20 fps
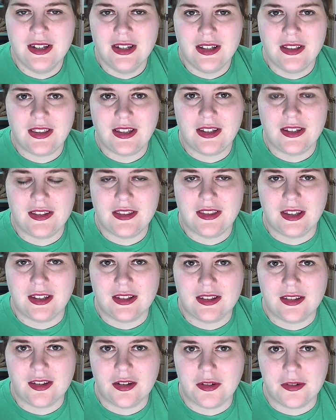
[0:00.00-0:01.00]
They, they
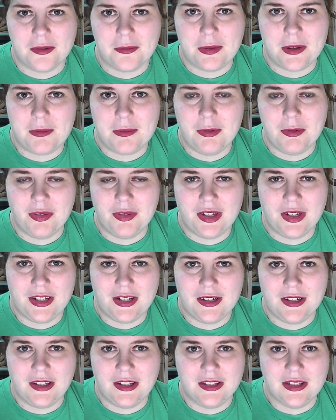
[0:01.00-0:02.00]
slaughtered people. They
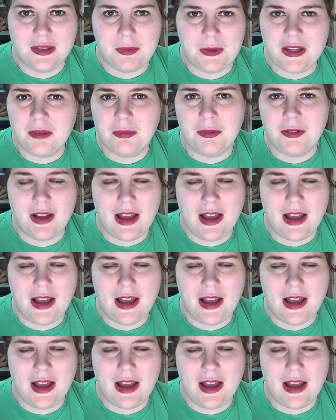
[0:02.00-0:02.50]
did unspeakable